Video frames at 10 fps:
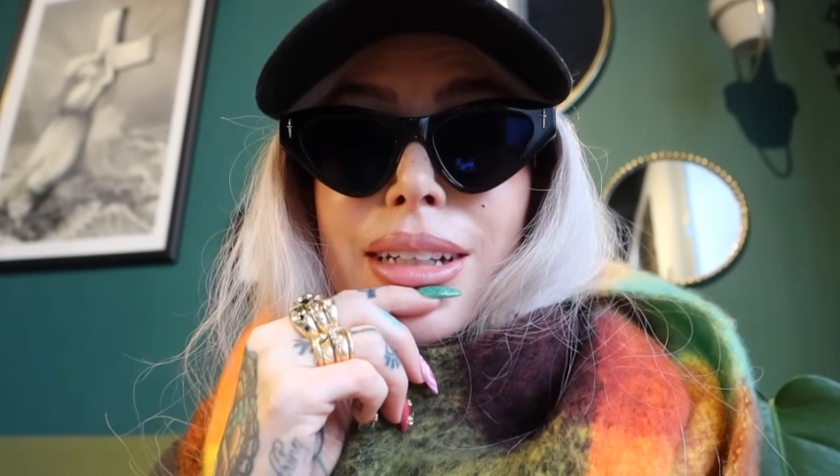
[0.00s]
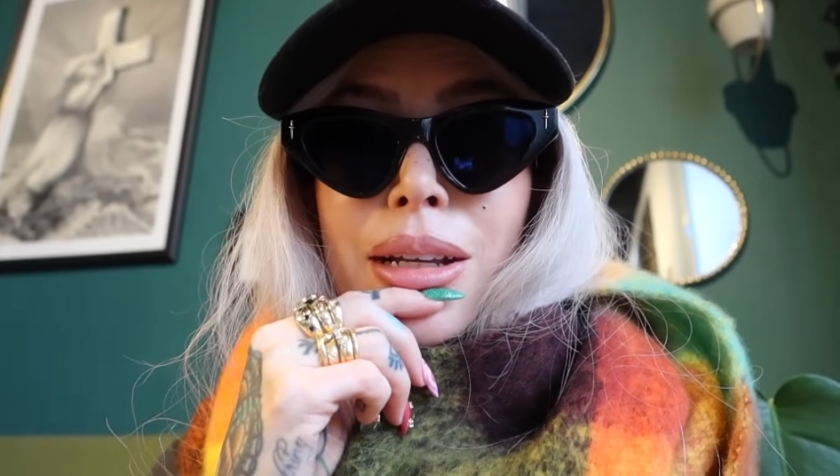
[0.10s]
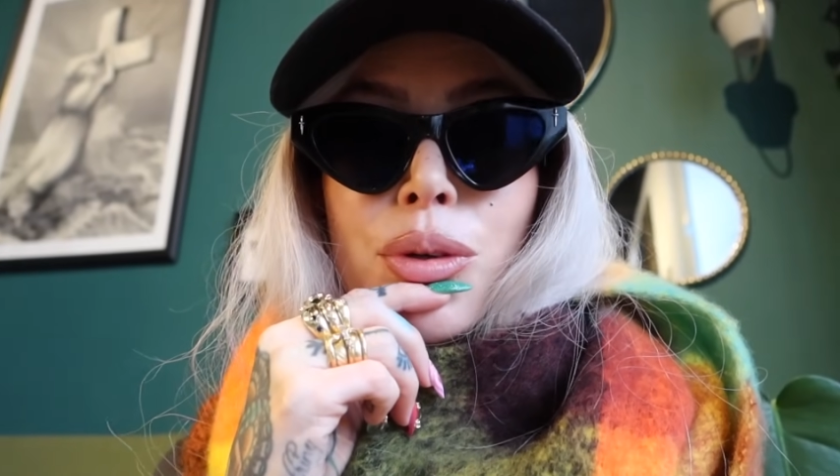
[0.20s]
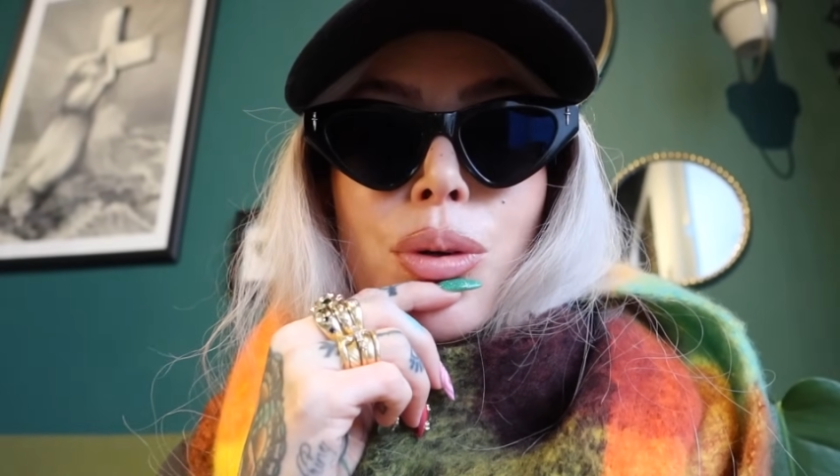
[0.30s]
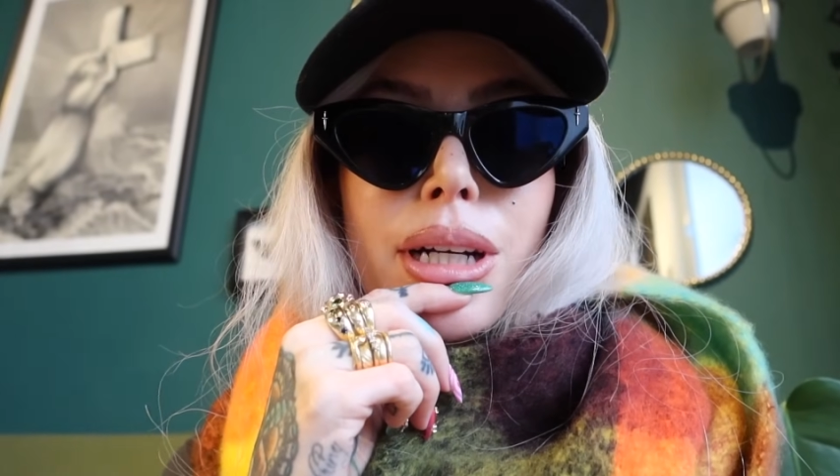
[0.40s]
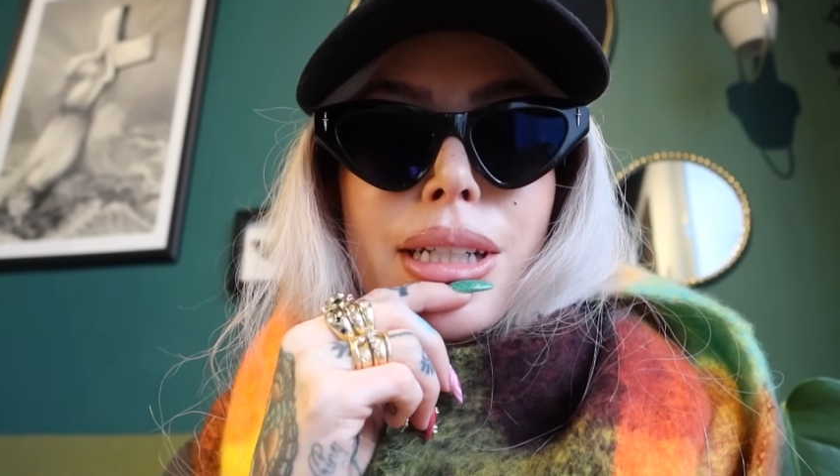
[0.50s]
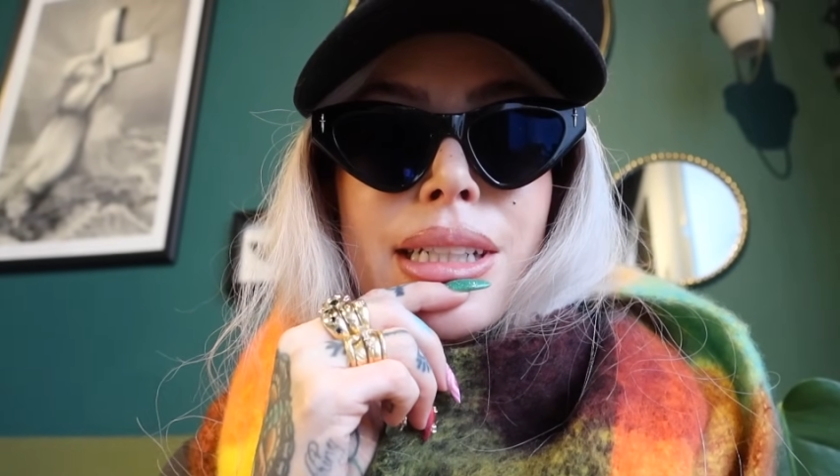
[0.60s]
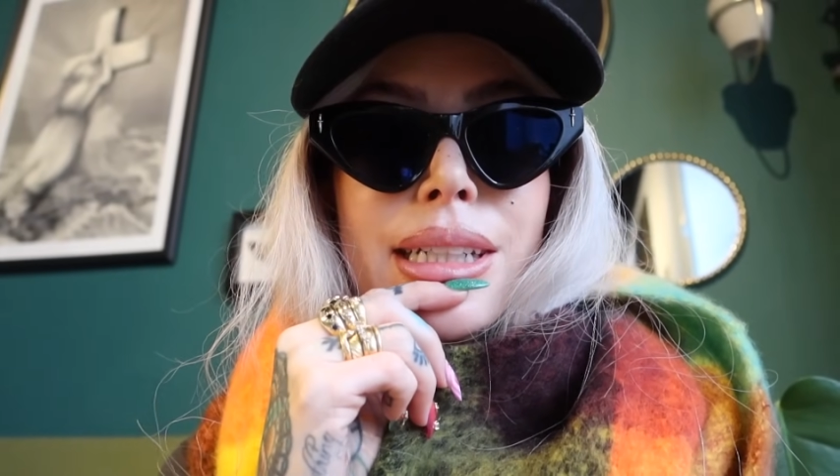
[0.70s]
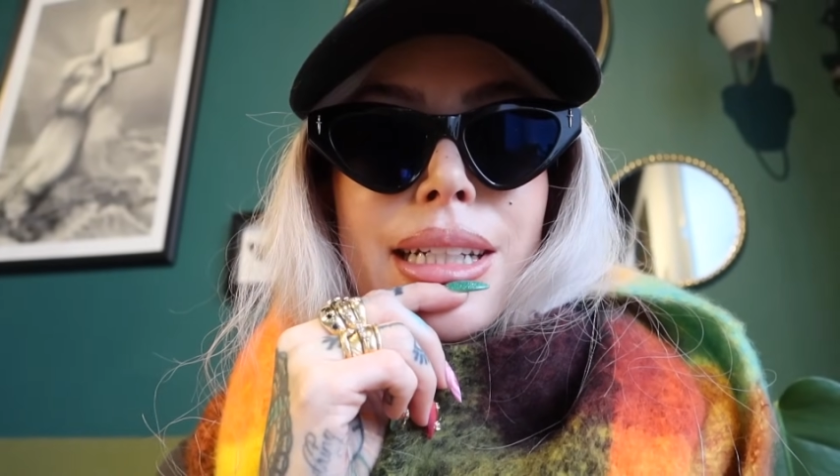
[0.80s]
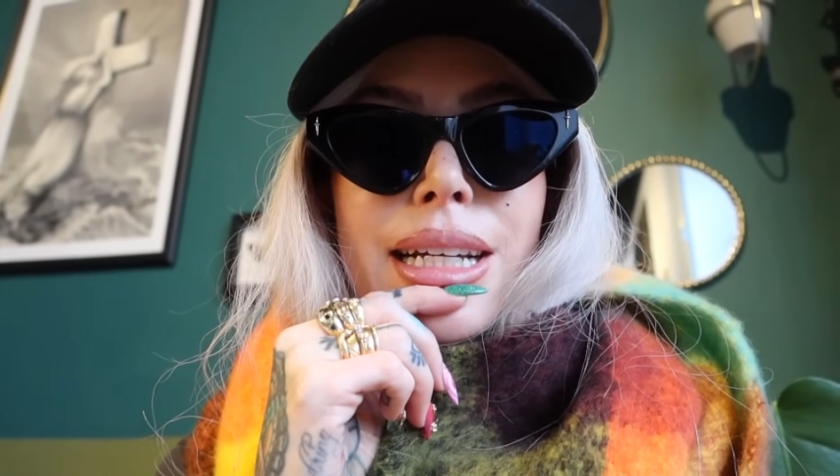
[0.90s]
and I'm quite
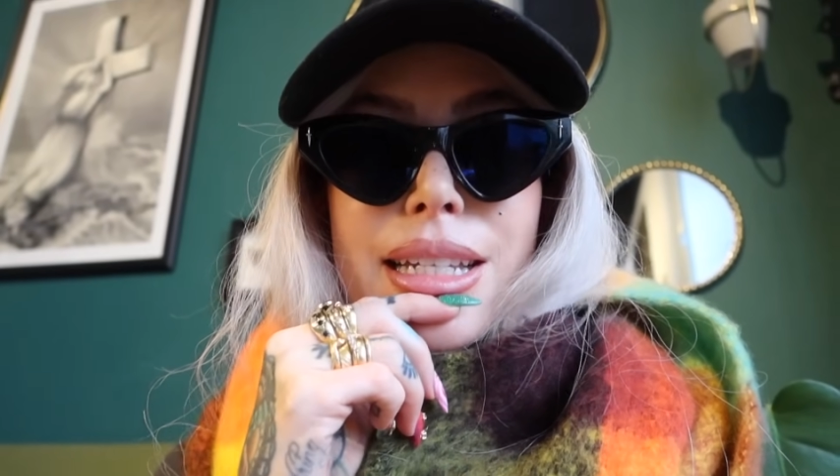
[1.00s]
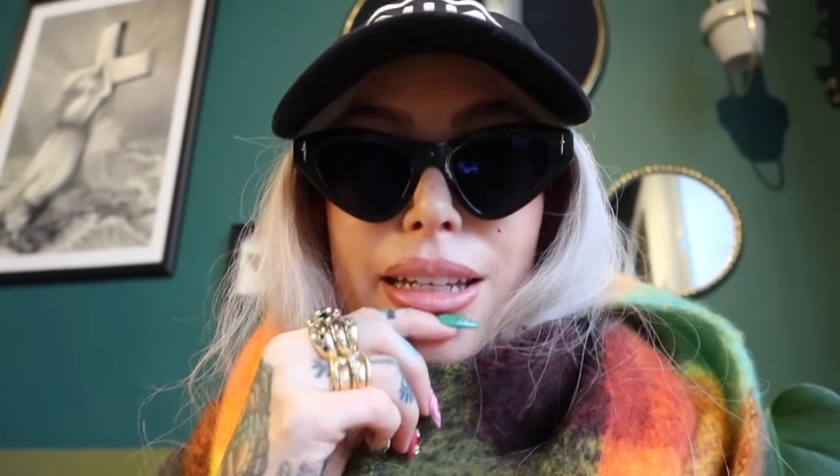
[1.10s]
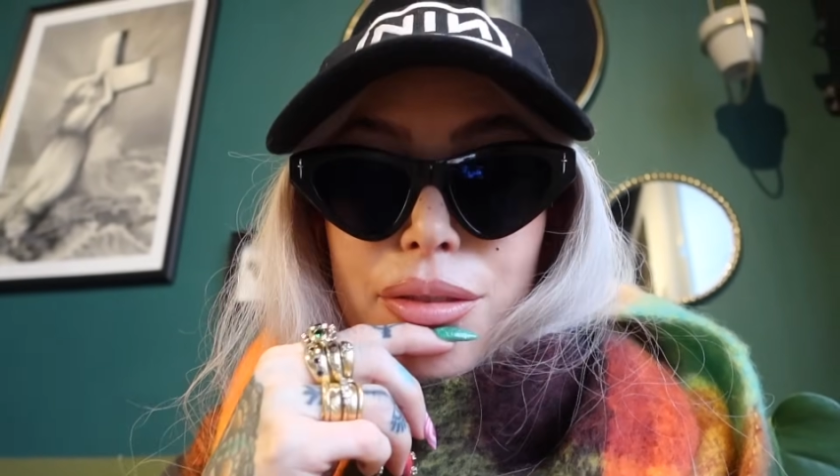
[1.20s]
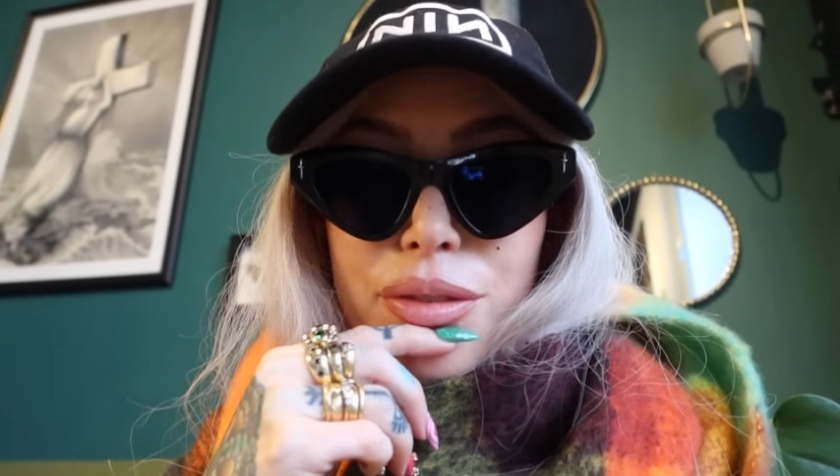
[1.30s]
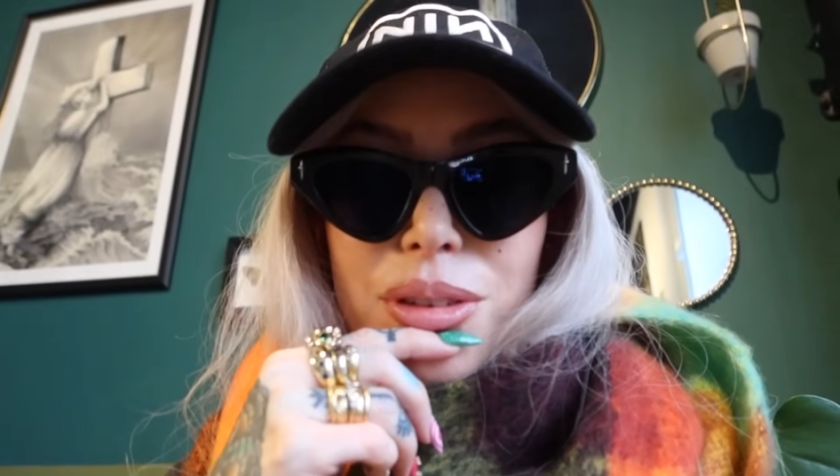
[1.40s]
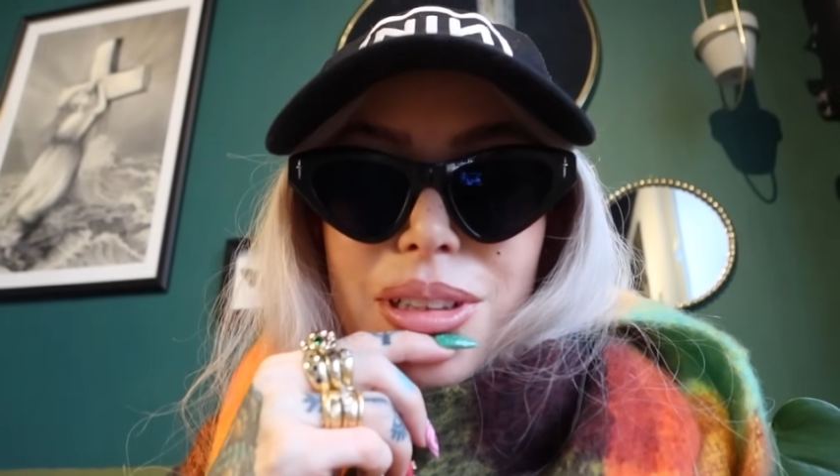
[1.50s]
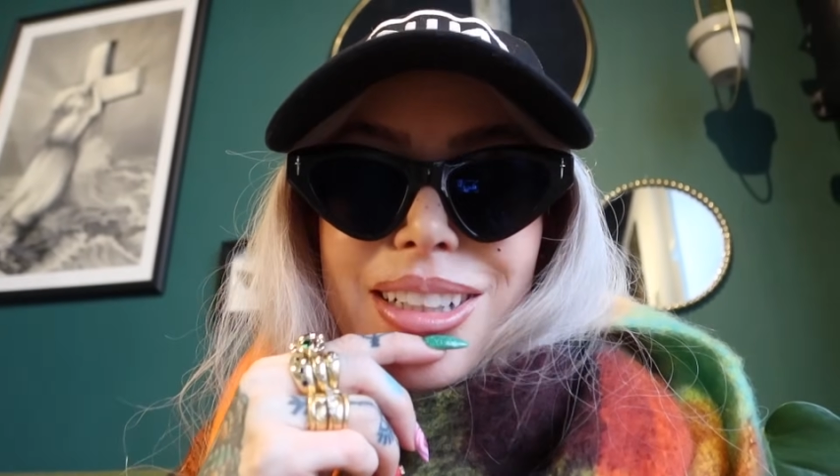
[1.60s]
tearful.